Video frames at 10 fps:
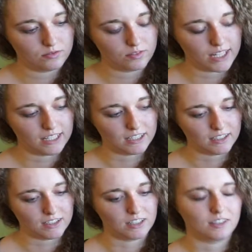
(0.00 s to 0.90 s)

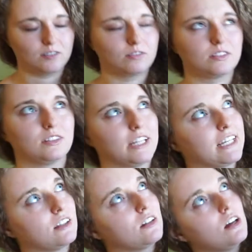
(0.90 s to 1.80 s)
in
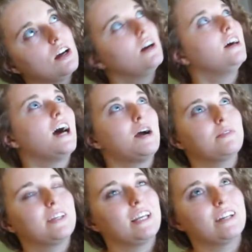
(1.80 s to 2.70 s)
like
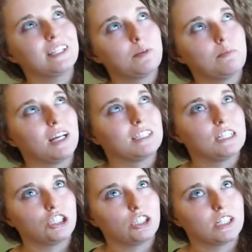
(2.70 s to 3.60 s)
I'm hearing the
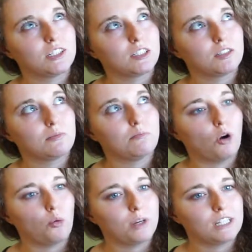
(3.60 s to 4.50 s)
message this
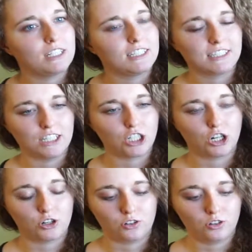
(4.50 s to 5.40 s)
moment is
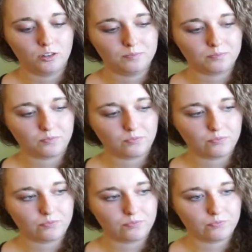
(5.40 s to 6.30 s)
eternal.
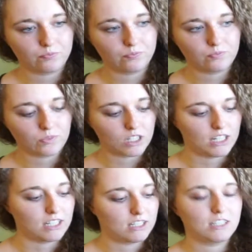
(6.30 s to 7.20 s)

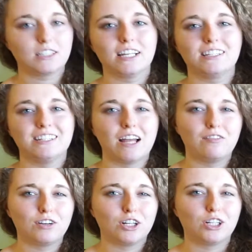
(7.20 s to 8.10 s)
It's it's
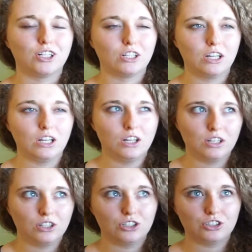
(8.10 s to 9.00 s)
never
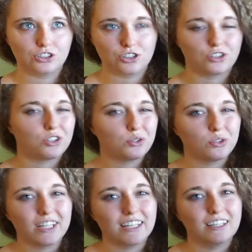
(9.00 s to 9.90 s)

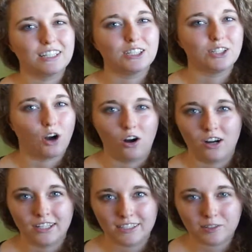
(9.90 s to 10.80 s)
truly
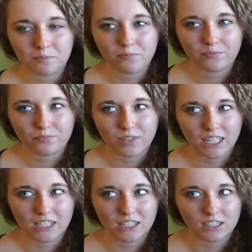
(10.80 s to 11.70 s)
gone.
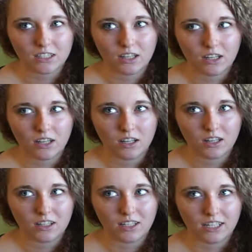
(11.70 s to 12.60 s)
It's
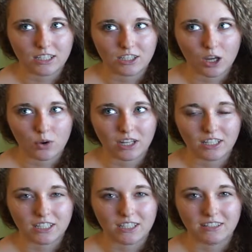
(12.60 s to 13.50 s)
it's going
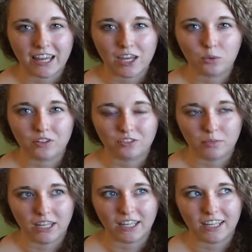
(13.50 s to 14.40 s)
to stay with
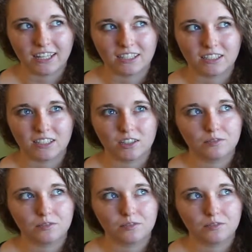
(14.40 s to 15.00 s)
me and